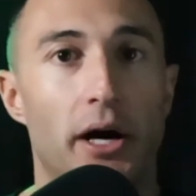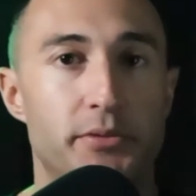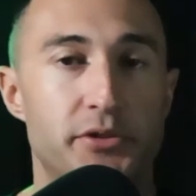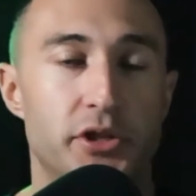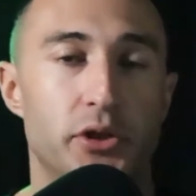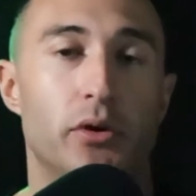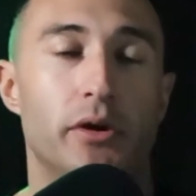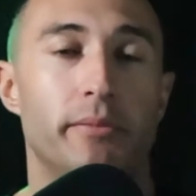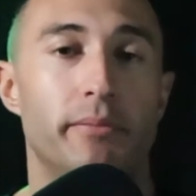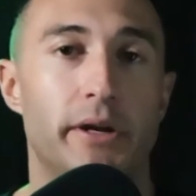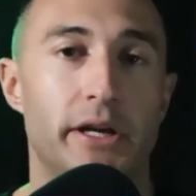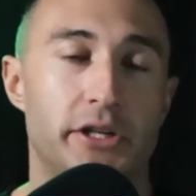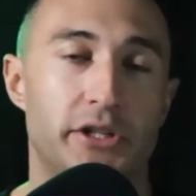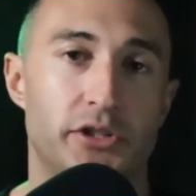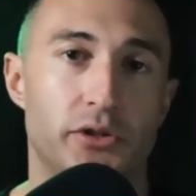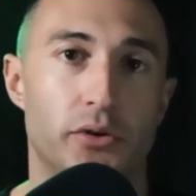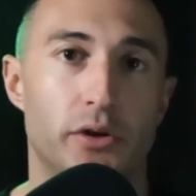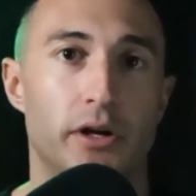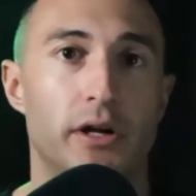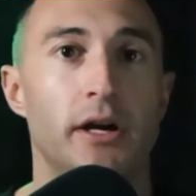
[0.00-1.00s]
So you want to make
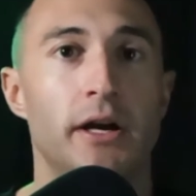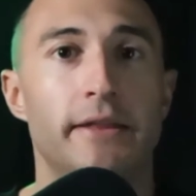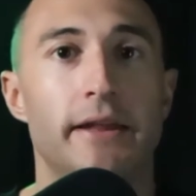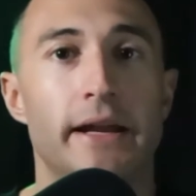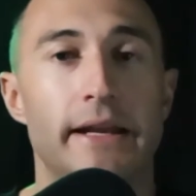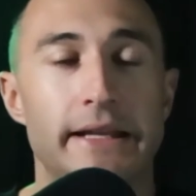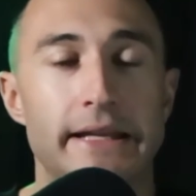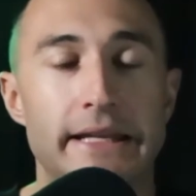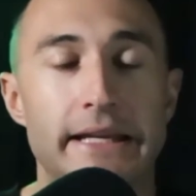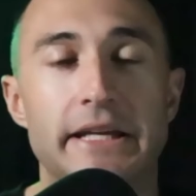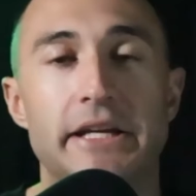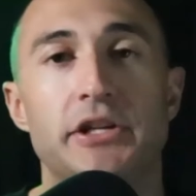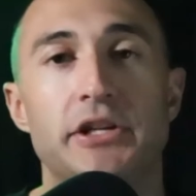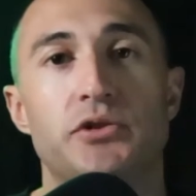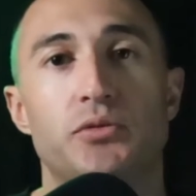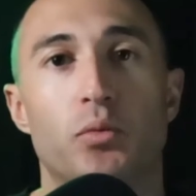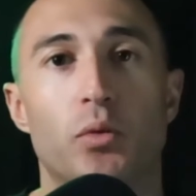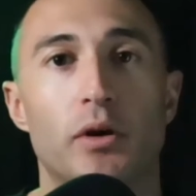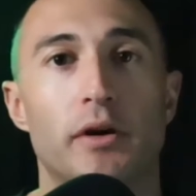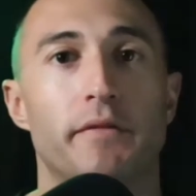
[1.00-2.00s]
sure that
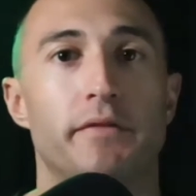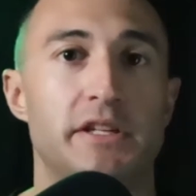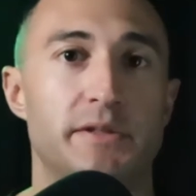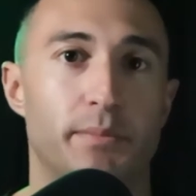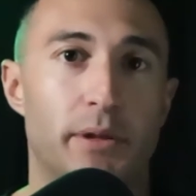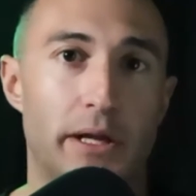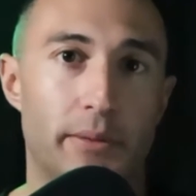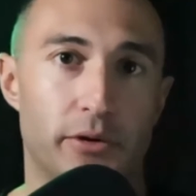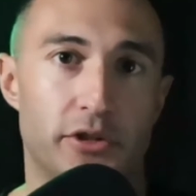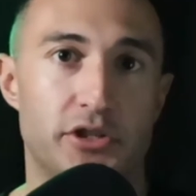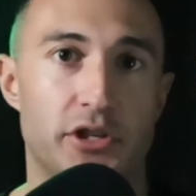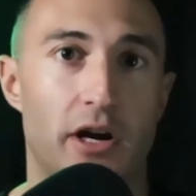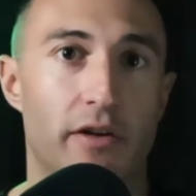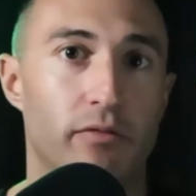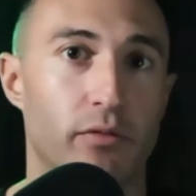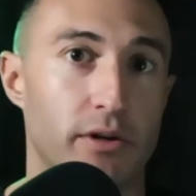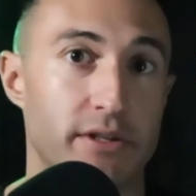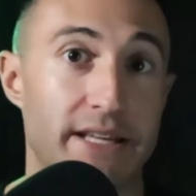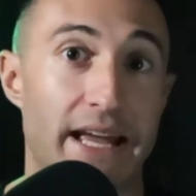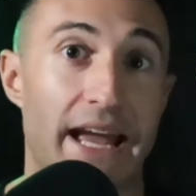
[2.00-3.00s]
each one of these playbook
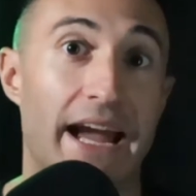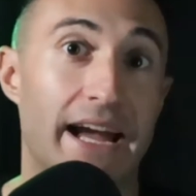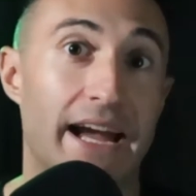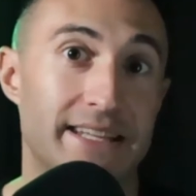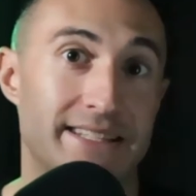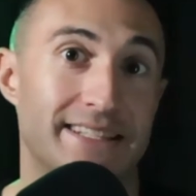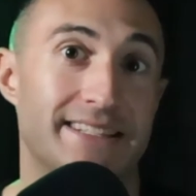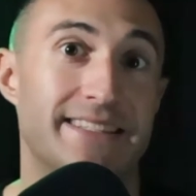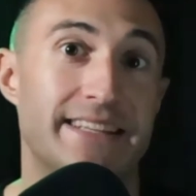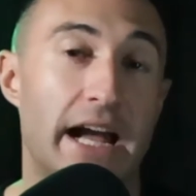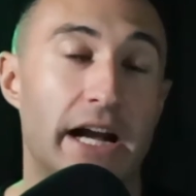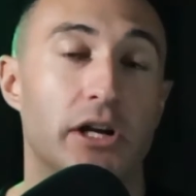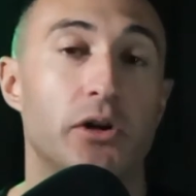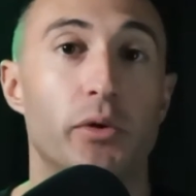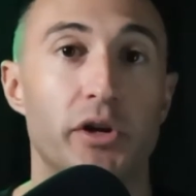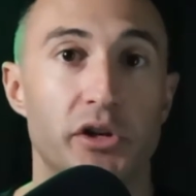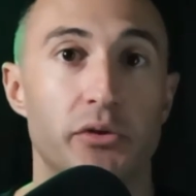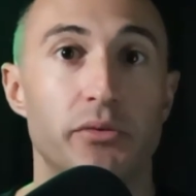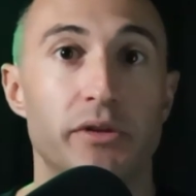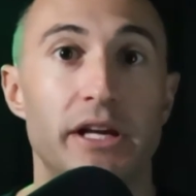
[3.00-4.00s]
softwares has exactly
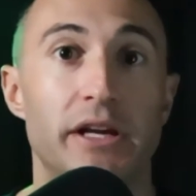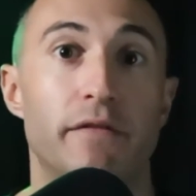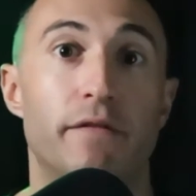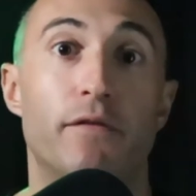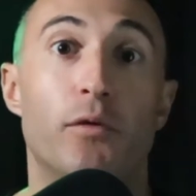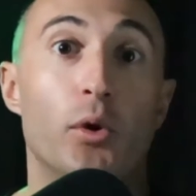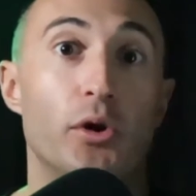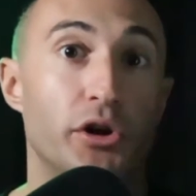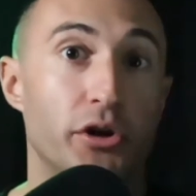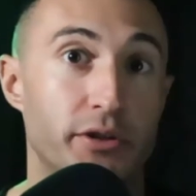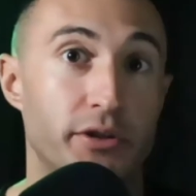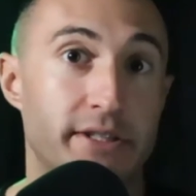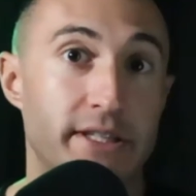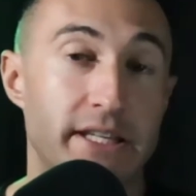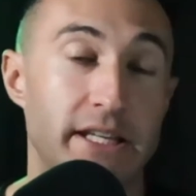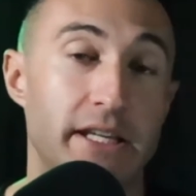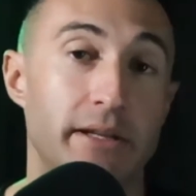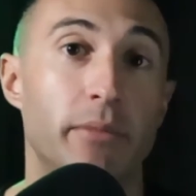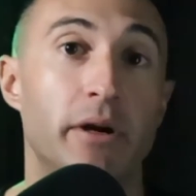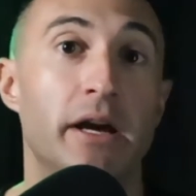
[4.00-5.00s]
what you need for your
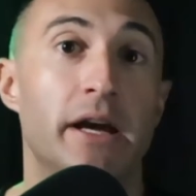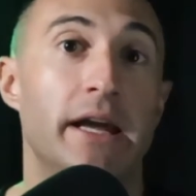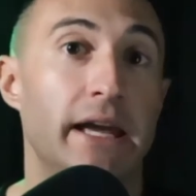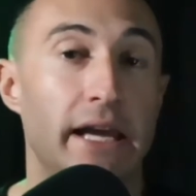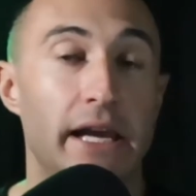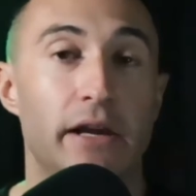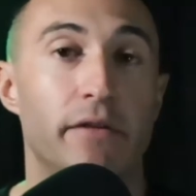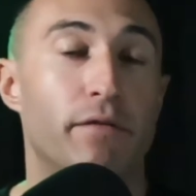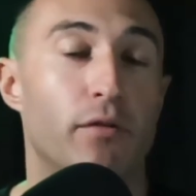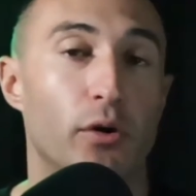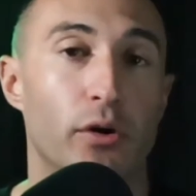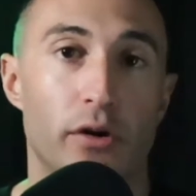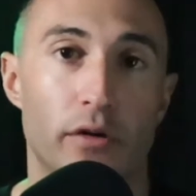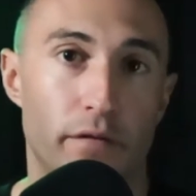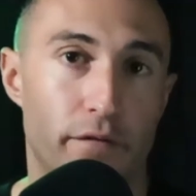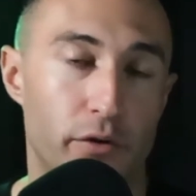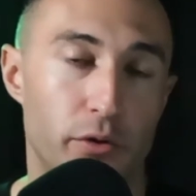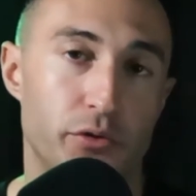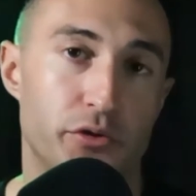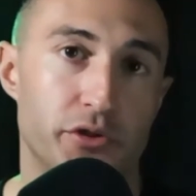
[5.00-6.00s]
team and for your
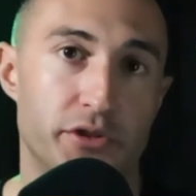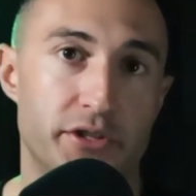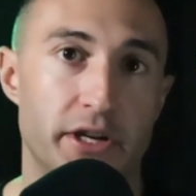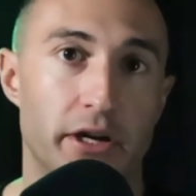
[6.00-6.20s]
future